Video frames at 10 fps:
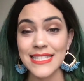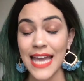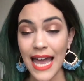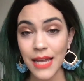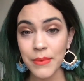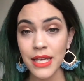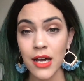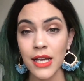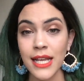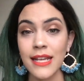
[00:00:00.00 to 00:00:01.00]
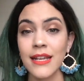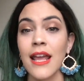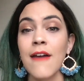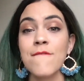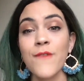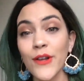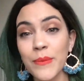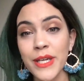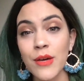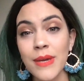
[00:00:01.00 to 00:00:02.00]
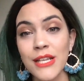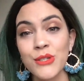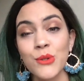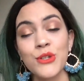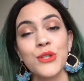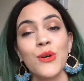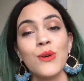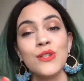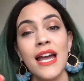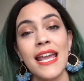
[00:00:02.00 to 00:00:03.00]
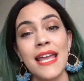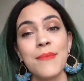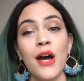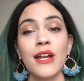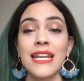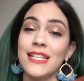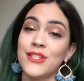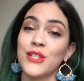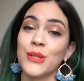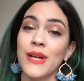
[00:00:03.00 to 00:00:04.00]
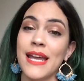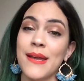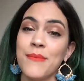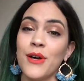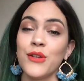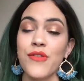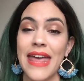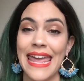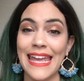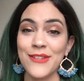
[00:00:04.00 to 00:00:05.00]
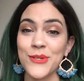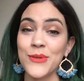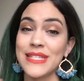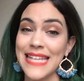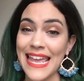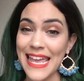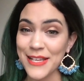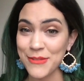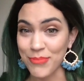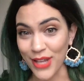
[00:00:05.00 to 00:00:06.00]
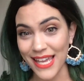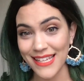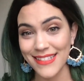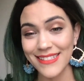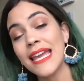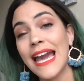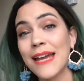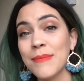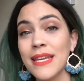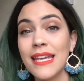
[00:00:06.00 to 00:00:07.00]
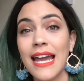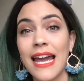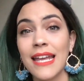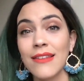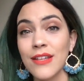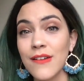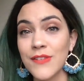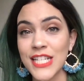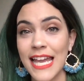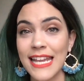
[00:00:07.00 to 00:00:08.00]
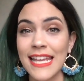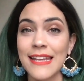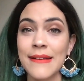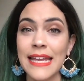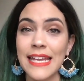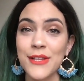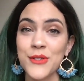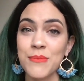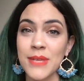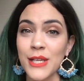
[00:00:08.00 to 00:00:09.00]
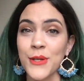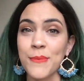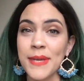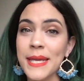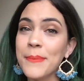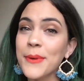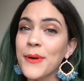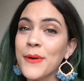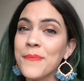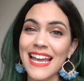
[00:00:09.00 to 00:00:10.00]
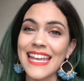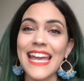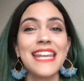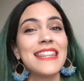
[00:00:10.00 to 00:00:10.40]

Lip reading: tag me on it. Follow me on my socials. I am on Instagram under the handle Day Explains. Add me. I love chatting and getting to meet new people. Again,